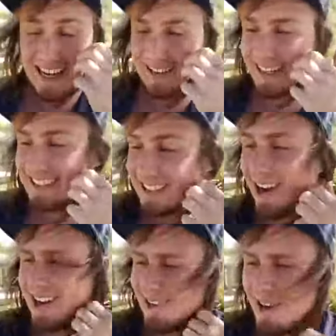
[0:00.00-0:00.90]
Okay,
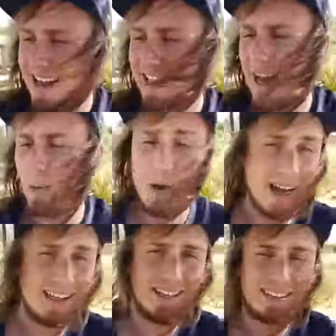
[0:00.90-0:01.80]
start it right now.
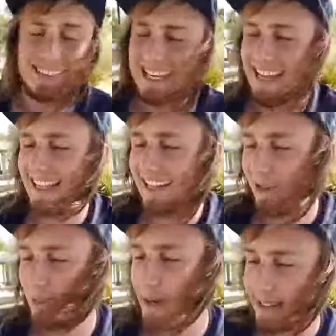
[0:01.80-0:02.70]
Why do you say that,
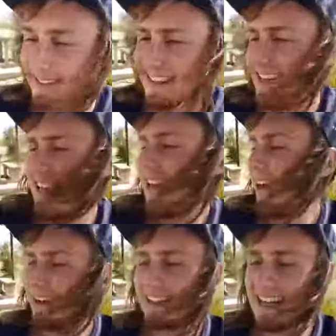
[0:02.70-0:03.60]
Albert? On the